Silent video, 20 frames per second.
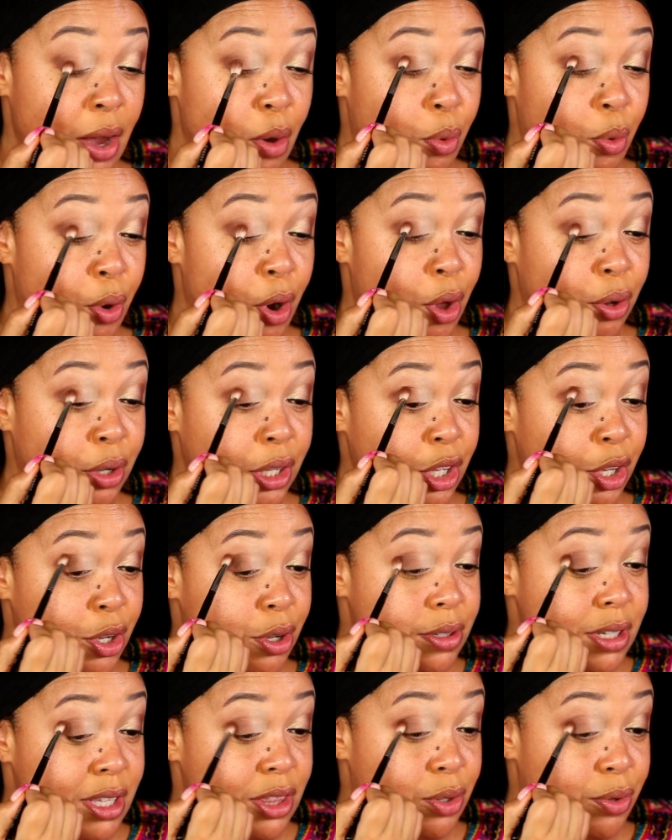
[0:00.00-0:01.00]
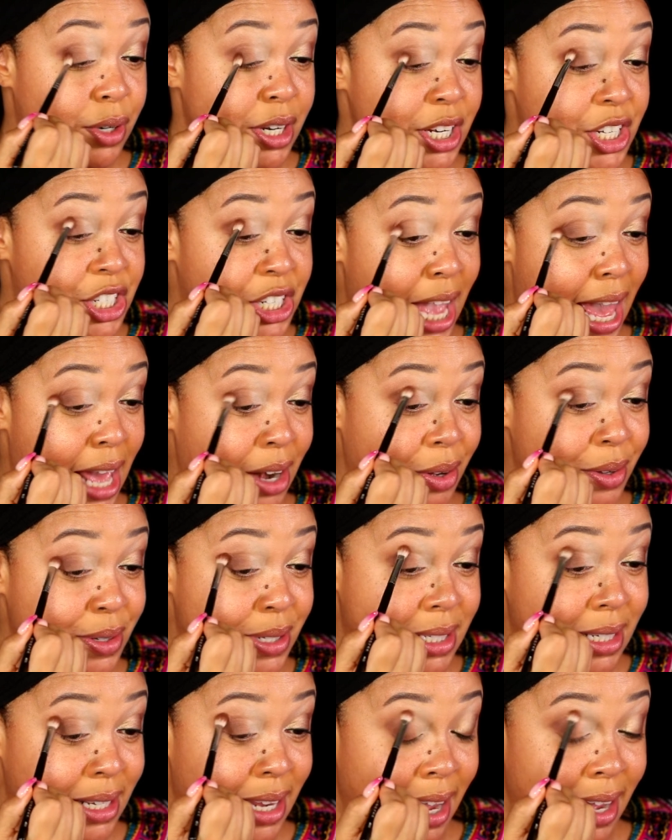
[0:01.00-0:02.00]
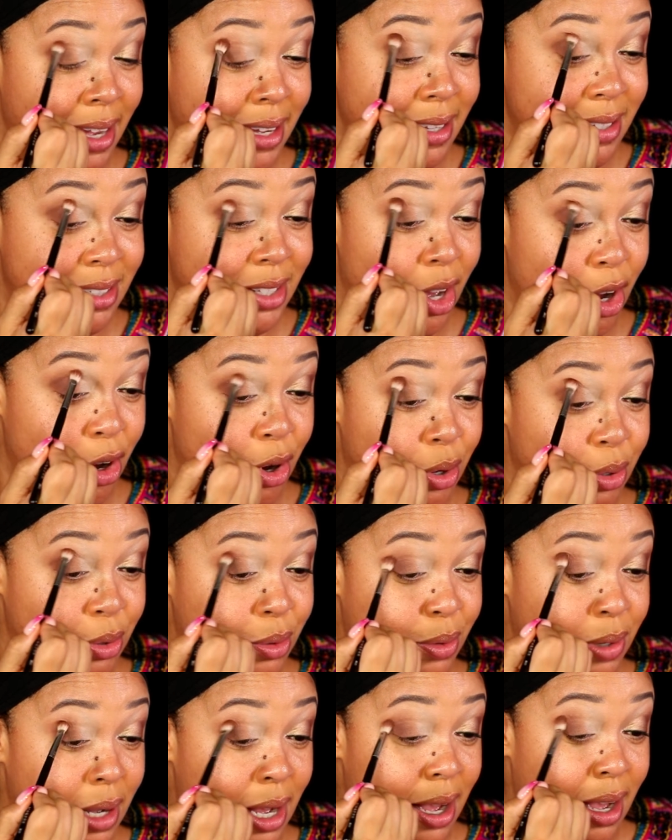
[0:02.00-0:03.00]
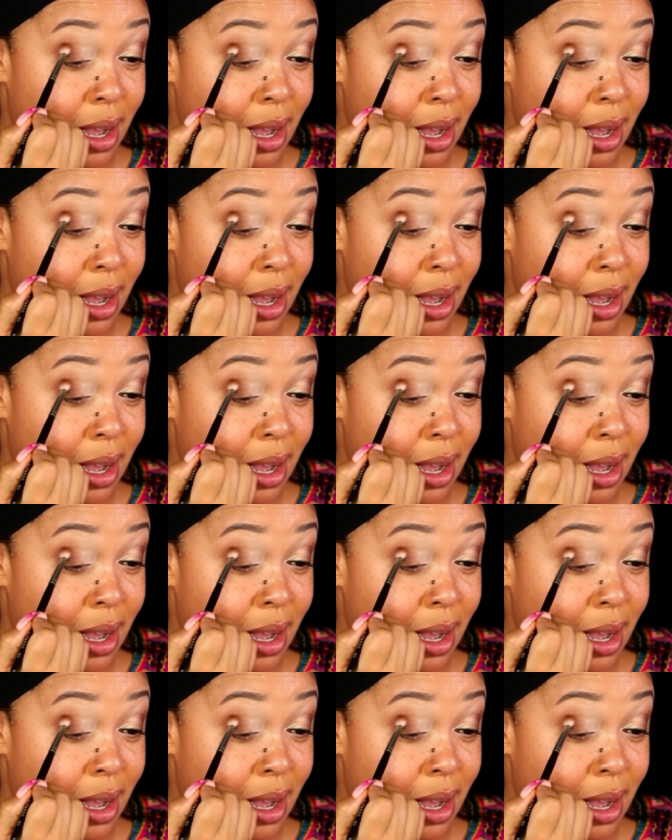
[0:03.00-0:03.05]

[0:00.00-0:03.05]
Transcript: We're only using 3 shadows today, so